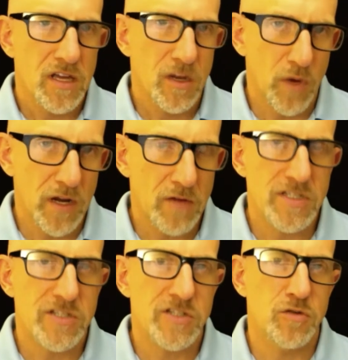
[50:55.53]
you know, when I
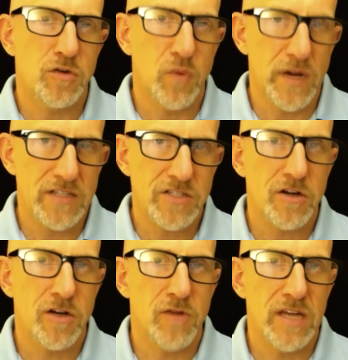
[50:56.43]
was in school, when I
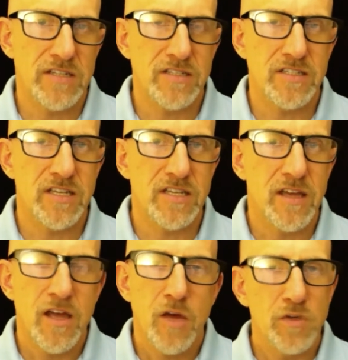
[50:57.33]
started residency,
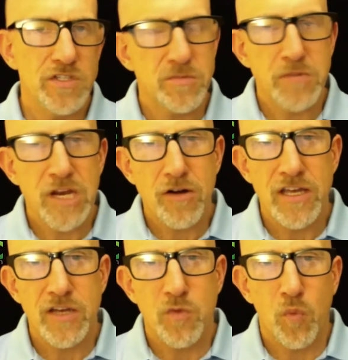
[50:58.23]
was the
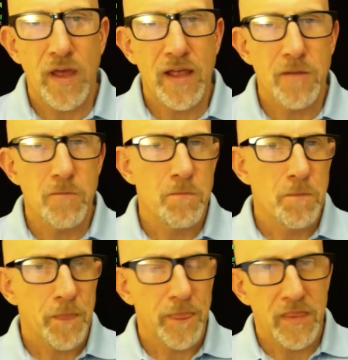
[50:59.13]
period when
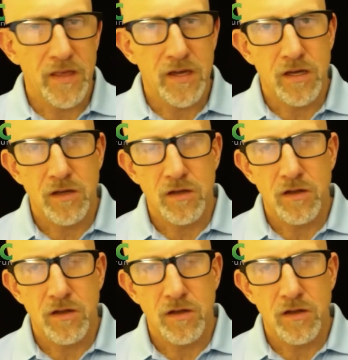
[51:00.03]
the